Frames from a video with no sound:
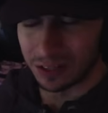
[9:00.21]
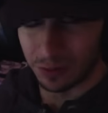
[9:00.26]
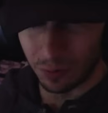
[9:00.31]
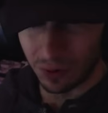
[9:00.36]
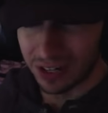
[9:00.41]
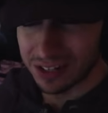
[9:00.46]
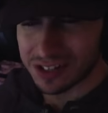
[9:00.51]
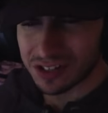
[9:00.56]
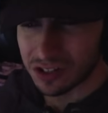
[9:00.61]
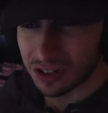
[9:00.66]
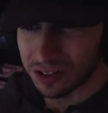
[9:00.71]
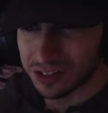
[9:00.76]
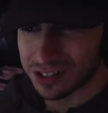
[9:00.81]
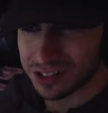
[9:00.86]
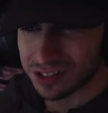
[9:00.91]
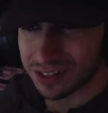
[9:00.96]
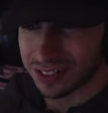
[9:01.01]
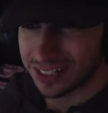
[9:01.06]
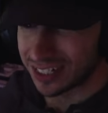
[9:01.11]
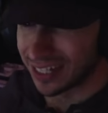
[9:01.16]
really
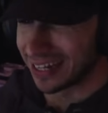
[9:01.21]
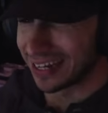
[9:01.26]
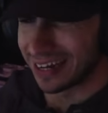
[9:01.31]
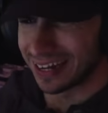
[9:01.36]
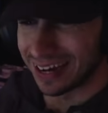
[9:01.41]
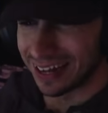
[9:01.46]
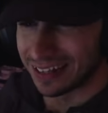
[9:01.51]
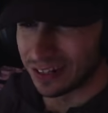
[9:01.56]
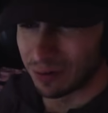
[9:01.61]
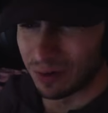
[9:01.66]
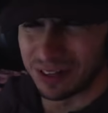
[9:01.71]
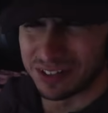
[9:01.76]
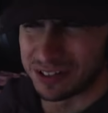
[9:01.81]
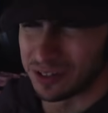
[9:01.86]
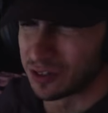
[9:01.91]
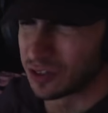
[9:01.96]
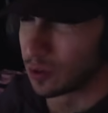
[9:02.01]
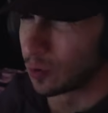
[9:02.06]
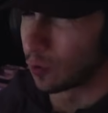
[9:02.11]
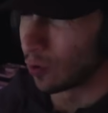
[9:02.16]
suits Chiquita, it really
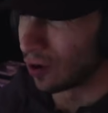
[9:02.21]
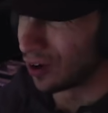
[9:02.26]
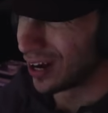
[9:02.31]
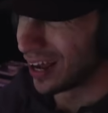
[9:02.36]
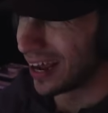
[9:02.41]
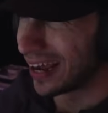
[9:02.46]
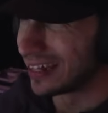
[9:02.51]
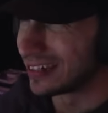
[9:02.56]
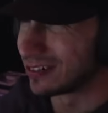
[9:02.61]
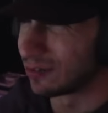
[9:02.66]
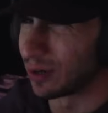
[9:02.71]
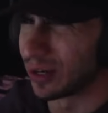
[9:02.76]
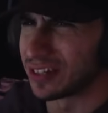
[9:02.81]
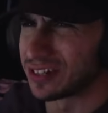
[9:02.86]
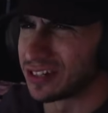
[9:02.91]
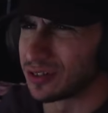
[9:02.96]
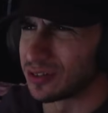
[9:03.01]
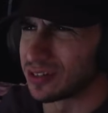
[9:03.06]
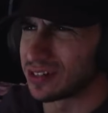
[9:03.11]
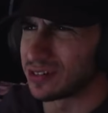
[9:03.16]
suits Rora, it really
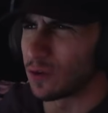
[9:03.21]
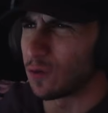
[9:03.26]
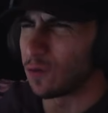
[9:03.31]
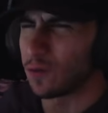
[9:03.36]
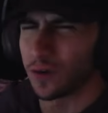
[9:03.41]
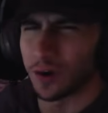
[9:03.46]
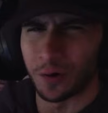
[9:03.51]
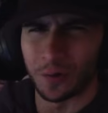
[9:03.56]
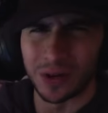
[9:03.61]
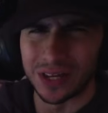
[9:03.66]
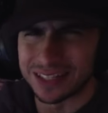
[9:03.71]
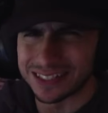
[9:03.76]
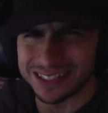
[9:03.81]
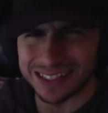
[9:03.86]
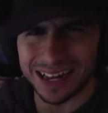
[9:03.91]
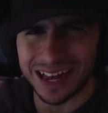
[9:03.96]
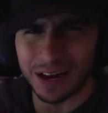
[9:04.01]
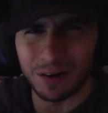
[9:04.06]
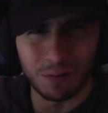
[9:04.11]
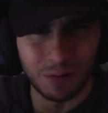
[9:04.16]
suits
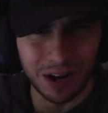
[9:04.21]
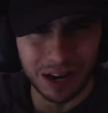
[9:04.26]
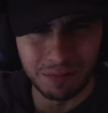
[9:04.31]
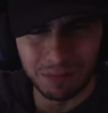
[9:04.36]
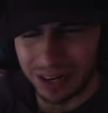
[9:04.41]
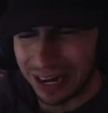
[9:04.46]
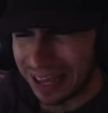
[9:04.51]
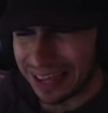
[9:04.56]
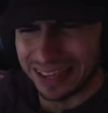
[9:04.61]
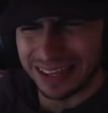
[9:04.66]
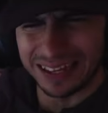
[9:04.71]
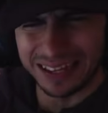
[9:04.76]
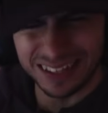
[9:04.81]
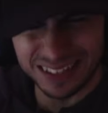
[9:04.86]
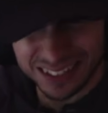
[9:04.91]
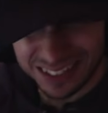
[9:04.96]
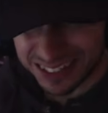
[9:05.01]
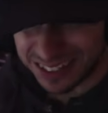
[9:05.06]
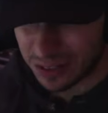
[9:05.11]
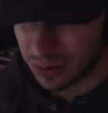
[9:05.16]
Pharita, RAMI. Like,
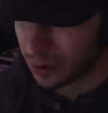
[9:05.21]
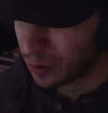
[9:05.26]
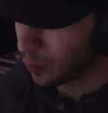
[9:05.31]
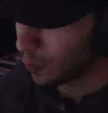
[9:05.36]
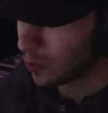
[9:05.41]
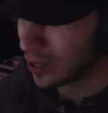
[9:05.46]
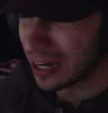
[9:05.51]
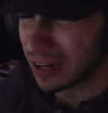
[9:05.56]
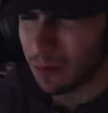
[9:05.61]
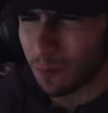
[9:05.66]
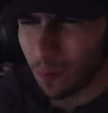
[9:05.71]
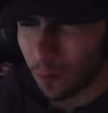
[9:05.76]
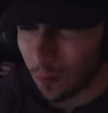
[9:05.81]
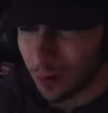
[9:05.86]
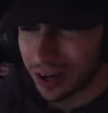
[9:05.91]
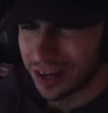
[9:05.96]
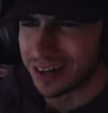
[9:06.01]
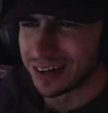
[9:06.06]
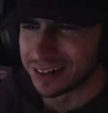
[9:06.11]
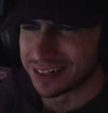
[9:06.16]
it's really
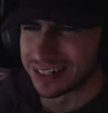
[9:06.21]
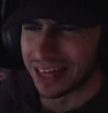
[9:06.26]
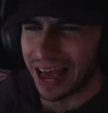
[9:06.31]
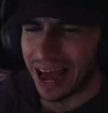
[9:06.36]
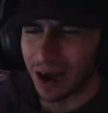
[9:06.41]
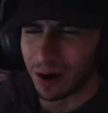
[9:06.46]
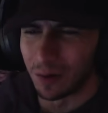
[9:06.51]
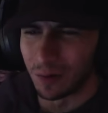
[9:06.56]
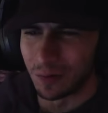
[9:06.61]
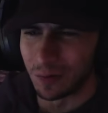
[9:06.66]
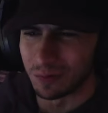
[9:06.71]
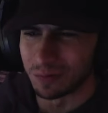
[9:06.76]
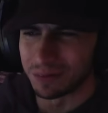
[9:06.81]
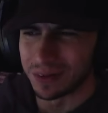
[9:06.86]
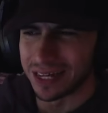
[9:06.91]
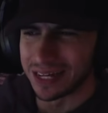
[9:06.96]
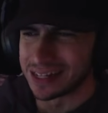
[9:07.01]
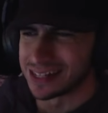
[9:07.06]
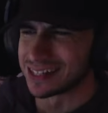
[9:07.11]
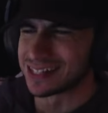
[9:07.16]
weird how
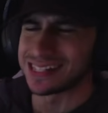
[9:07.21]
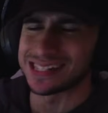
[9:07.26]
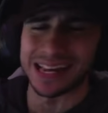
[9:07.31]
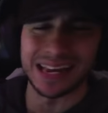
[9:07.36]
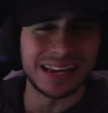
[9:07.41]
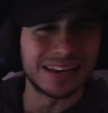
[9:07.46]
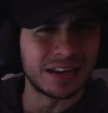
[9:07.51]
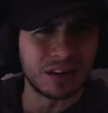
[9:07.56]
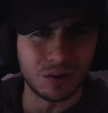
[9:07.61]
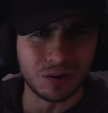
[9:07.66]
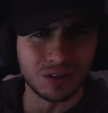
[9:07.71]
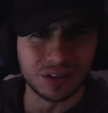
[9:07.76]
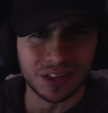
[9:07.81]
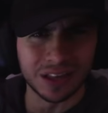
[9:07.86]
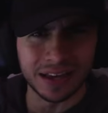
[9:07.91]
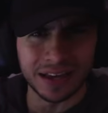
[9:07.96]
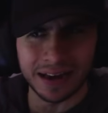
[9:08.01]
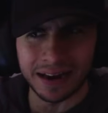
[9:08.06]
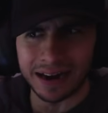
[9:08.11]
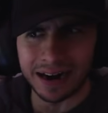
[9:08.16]
insanely good
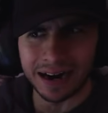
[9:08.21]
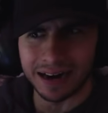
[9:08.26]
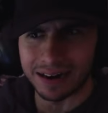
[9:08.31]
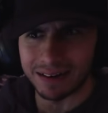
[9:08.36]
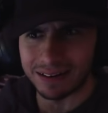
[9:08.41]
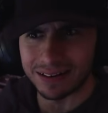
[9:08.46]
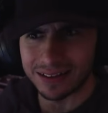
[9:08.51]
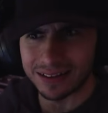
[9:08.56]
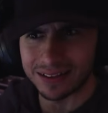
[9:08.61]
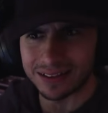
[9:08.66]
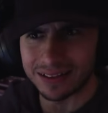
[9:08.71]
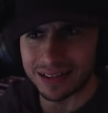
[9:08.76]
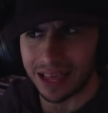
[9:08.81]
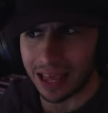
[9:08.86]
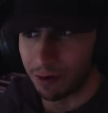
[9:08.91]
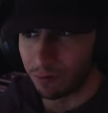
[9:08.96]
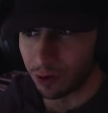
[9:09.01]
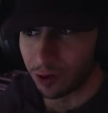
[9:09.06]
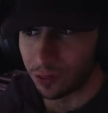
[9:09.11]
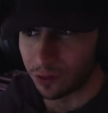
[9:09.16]
they are
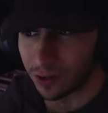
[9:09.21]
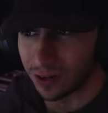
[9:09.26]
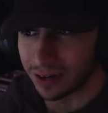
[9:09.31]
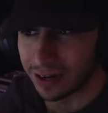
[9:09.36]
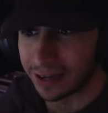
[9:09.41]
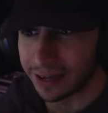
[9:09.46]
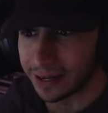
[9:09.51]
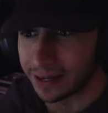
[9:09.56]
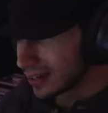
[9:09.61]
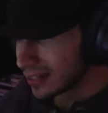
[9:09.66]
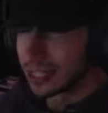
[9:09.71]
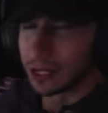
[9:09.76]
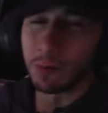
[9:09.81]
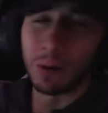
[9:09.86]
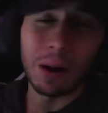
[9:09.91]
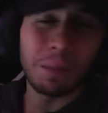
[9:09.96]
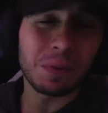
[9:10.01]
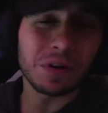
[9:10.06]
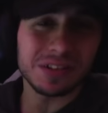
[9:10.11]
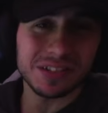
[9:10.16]
everything. Like, the
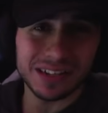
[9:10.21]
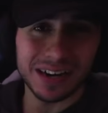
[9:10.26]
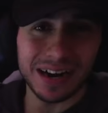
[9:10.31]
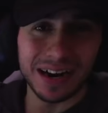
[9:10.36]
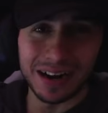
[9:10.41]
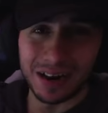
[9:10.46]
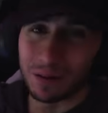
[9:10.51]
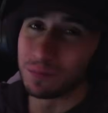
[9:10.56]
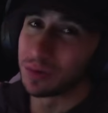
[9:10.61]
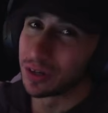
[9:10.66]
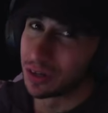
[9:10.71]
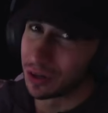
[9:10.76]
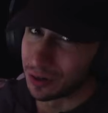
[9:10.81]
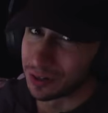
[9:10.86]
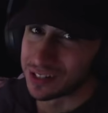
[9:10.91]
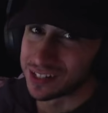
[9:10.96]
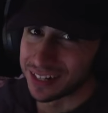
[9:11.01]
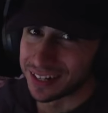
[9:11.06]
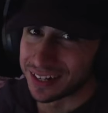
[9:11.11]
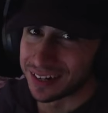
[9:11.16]
rappers are
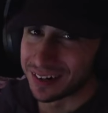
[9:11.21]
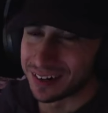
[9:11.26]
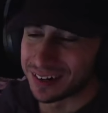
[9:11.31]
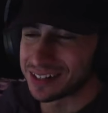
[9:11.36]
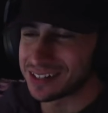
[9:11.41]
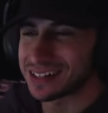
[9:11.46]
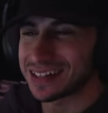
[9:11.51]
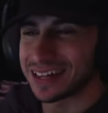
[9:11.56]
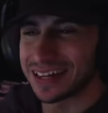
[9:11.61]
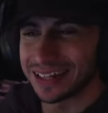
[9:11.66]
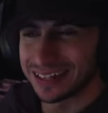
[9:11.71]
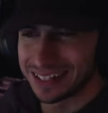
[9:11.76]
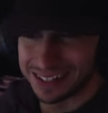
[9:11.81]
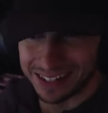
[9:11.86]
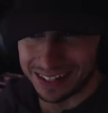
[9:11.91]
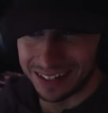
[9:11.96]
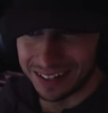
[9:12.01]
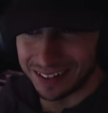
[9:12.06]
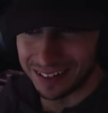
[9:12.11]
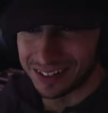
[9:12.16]
good singers, and the
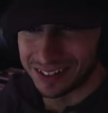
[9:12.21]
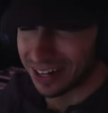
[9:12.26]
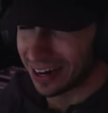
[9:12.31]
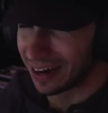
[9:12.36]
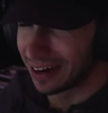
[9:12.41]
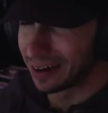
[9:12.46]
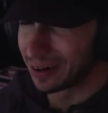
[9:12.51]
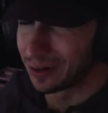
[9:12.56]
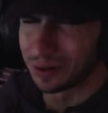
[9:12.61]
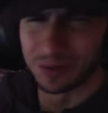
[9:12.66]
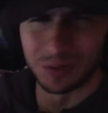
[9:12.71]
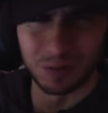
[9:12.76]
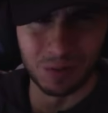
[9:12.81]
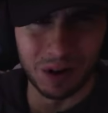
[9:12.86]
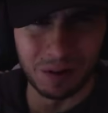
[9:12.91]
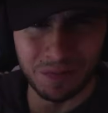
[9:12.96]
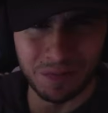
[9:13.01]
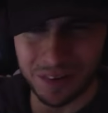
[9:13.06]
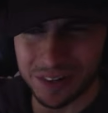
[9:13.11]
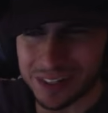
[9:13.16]
singers are good
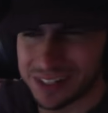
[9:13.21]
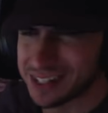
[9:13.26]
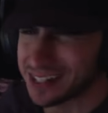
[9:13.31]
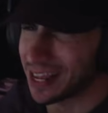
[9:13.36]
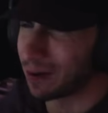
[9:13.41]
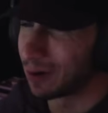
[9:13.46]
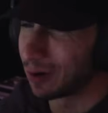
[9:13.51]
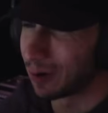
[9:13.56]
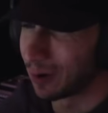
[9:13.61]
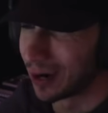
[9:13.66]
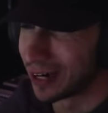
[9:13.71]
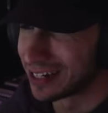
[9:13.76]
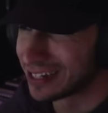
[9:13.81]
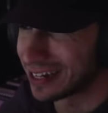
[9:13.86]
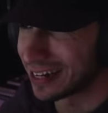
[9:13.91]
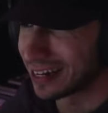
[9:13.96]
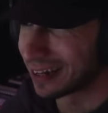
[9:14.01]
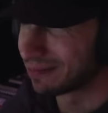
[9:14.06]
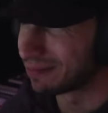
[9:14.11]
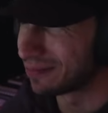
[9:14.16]
rappers.
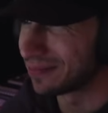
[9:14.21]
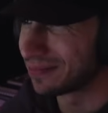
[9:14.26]
Everyone's a